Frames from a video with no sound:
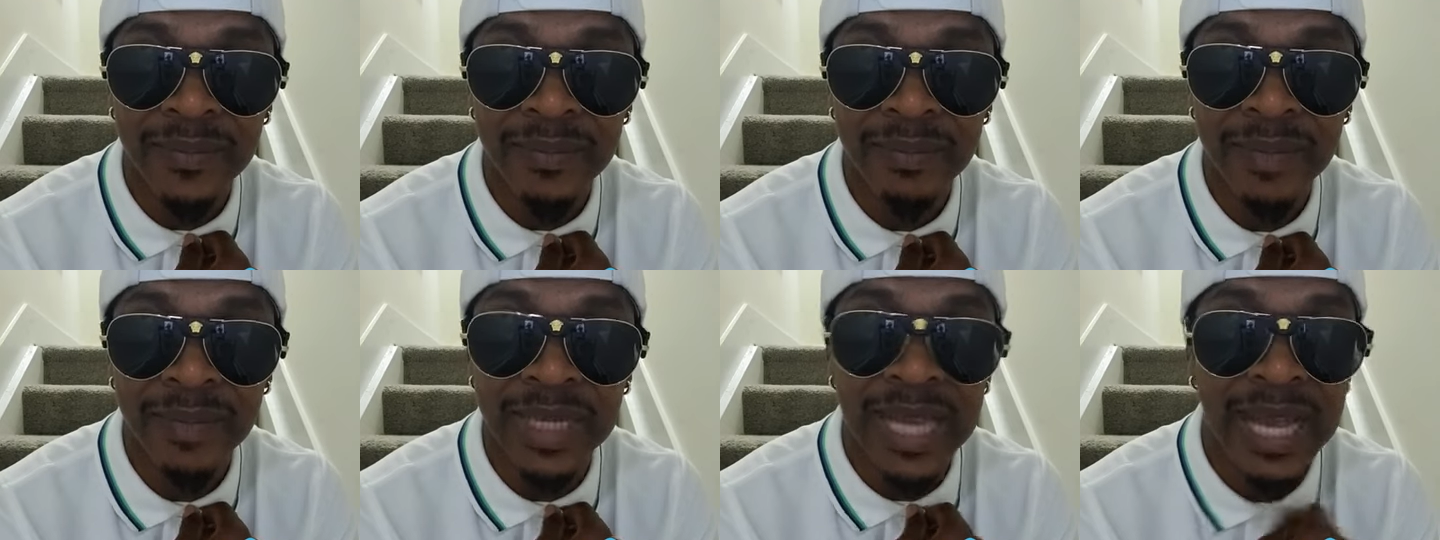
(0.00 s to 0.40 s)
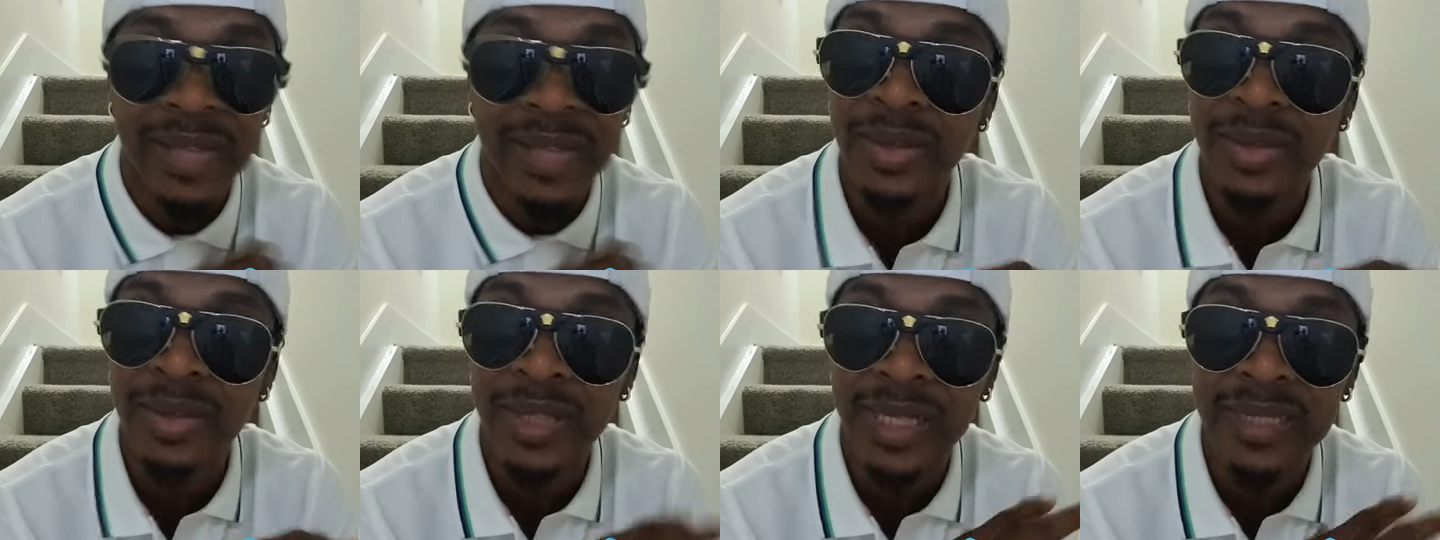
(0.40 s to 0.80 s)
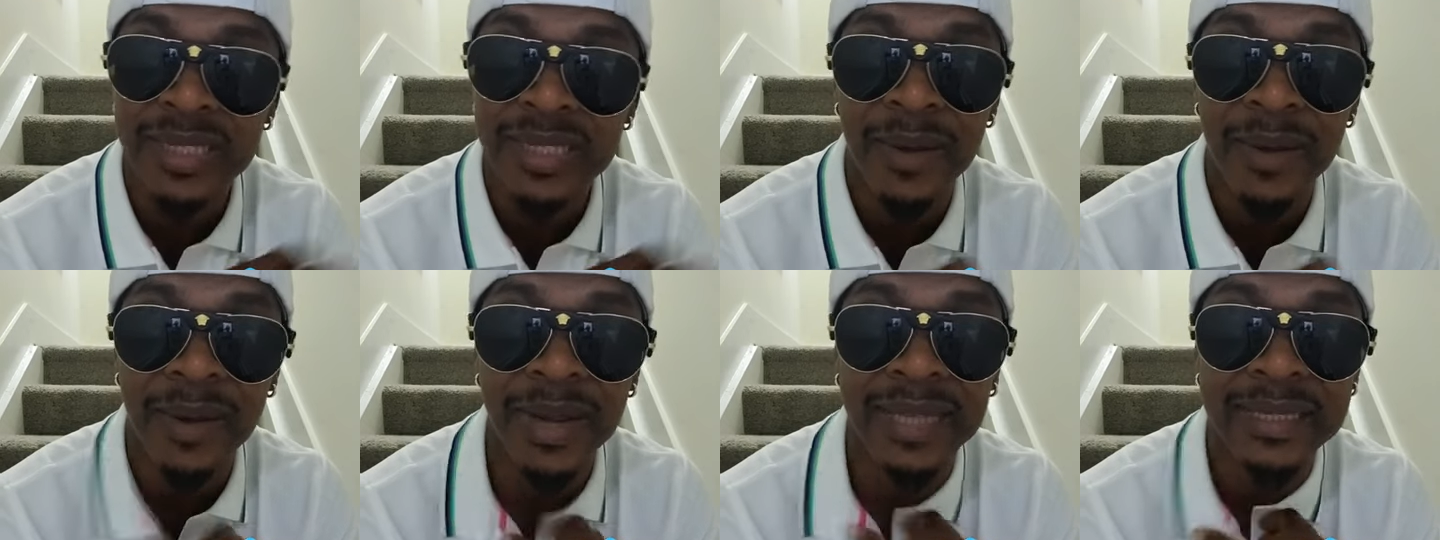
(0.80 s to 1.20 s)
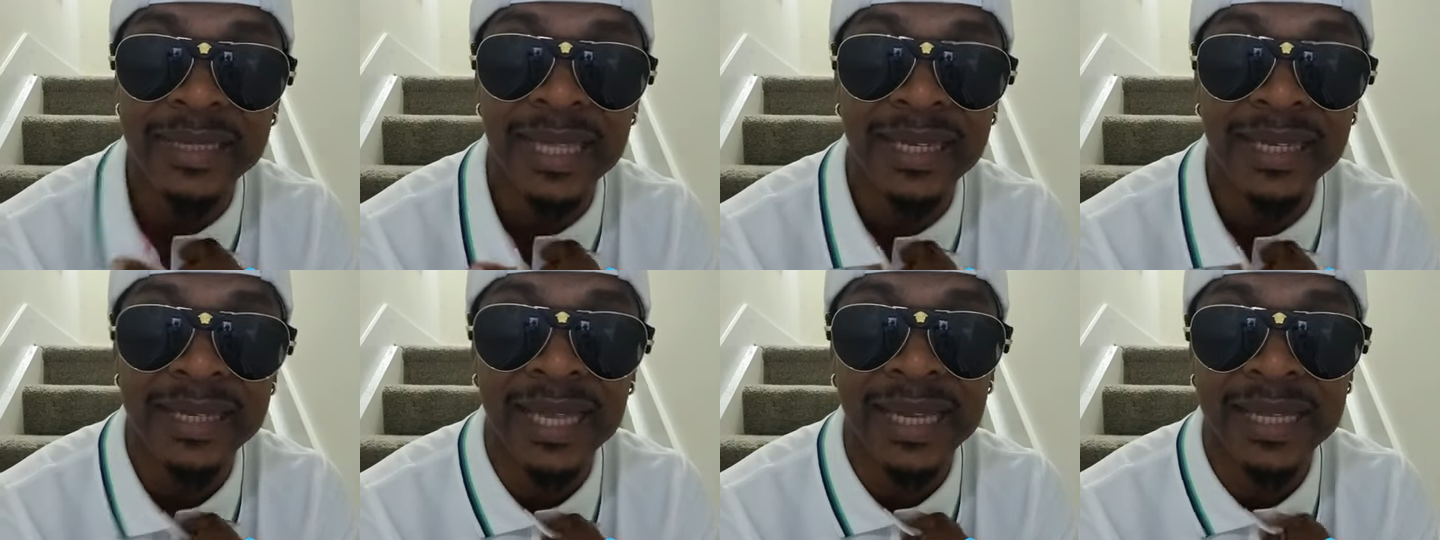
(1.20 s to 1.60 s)
Me not nothing against Shabaranks
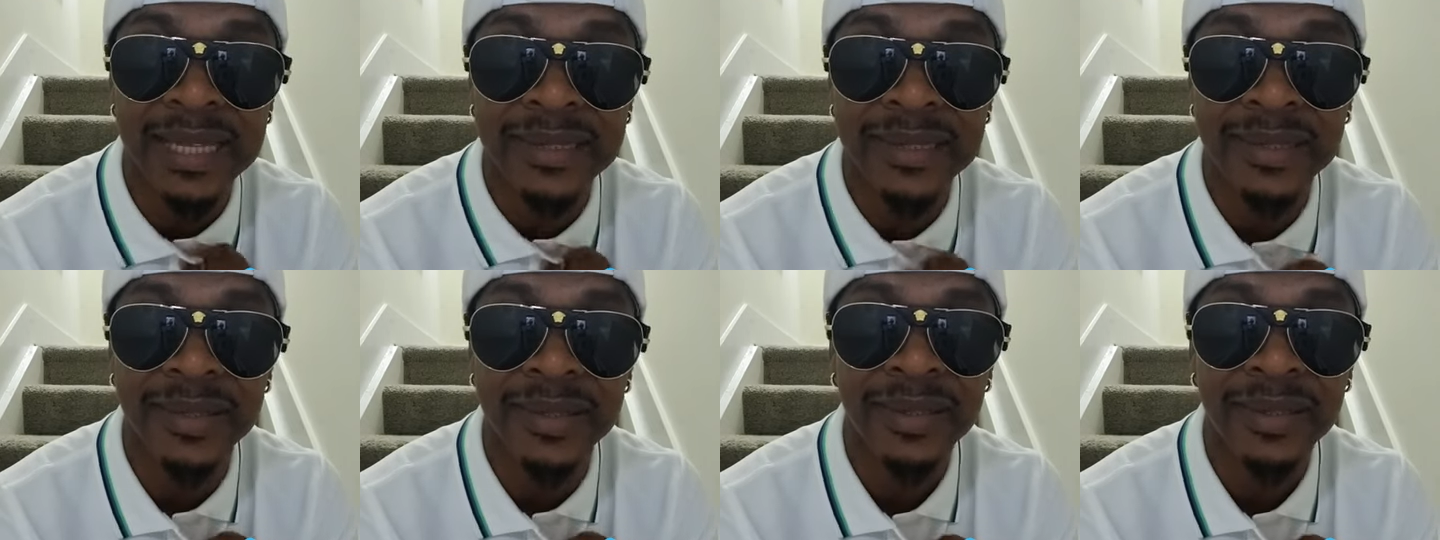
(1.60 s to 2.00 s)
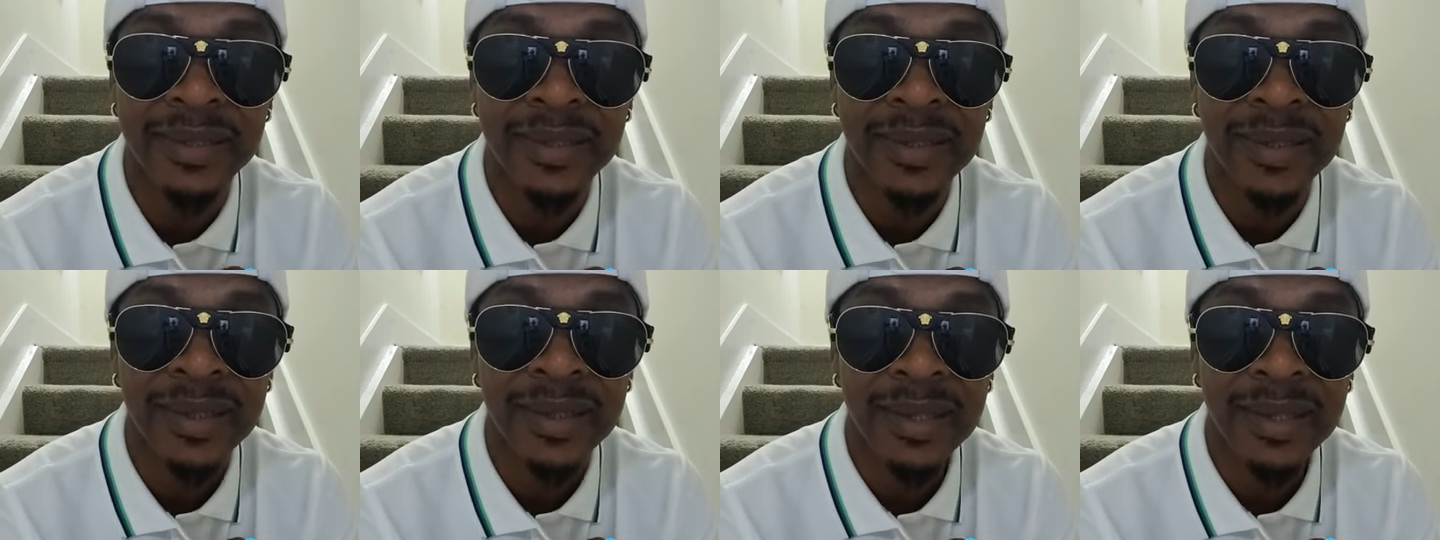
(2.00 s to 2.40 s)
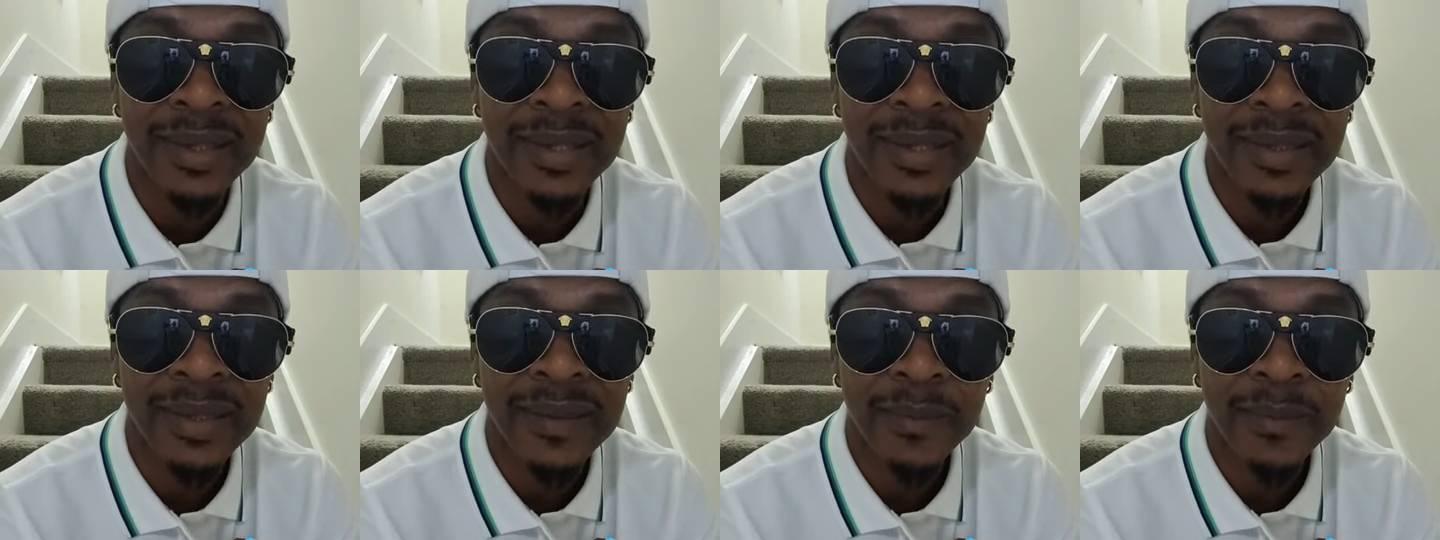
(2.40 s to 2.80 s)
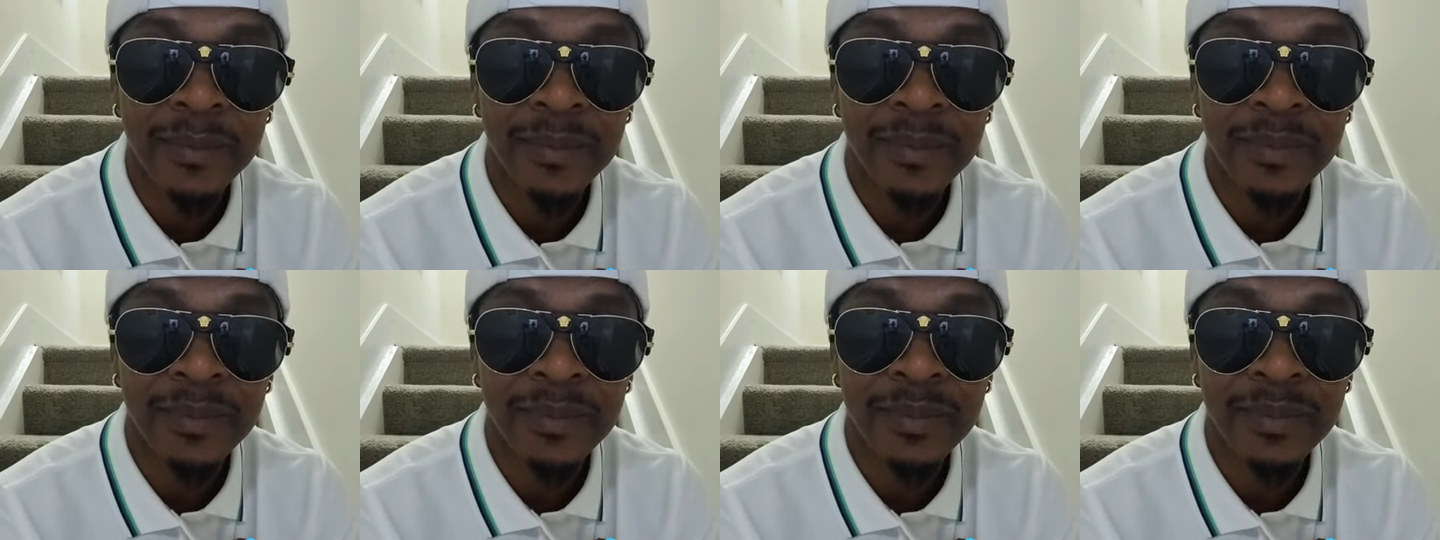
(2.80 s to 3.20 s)
and his talent, you know.
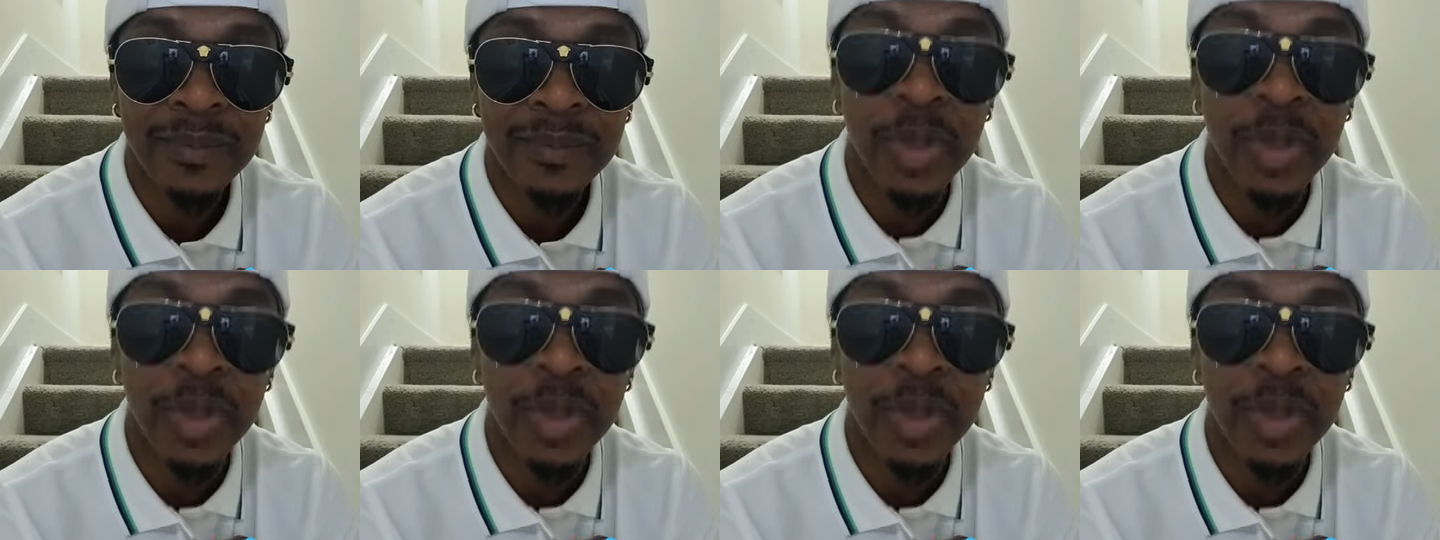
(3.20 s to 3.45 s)
But